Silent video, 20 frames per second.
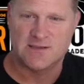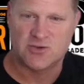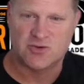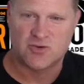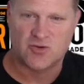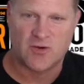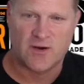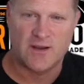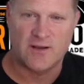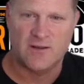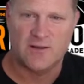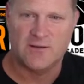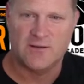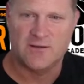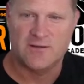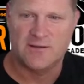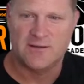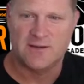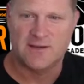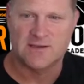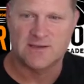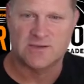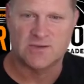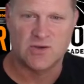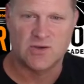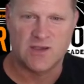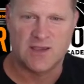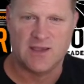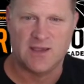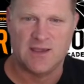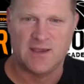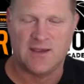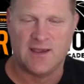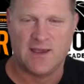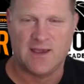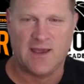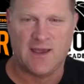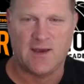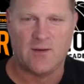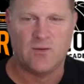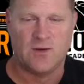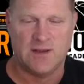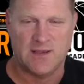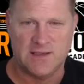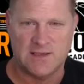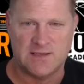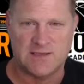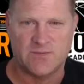Trail is looking at what he's